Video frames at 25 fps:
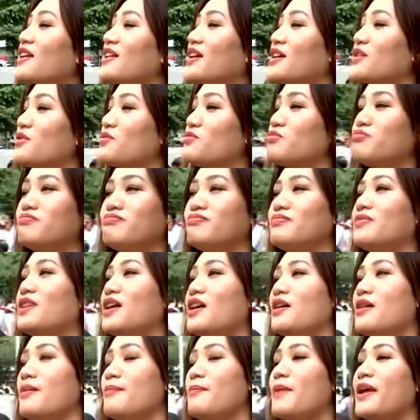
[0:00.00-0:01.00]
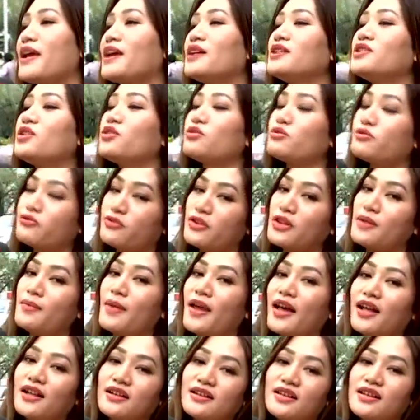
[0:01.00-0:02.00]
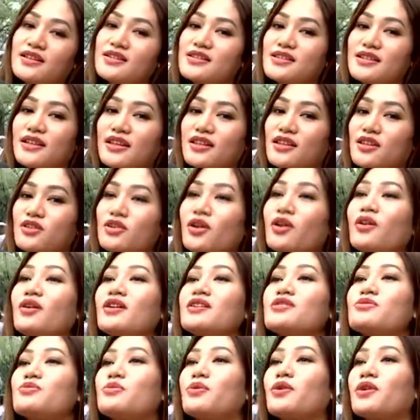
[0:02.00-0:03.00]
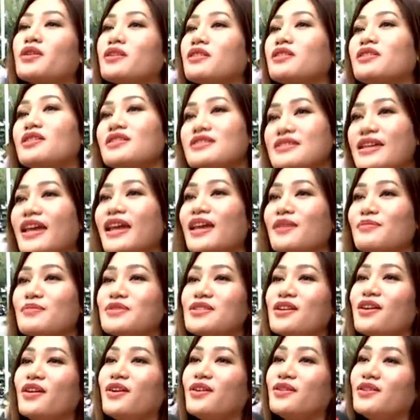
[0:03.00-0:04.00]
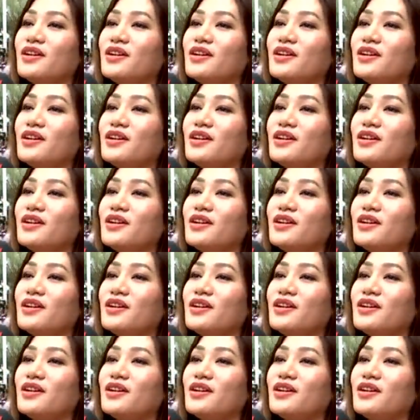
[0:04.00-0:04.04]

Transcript: like male or female. It's like, you know, it's worth the same. So,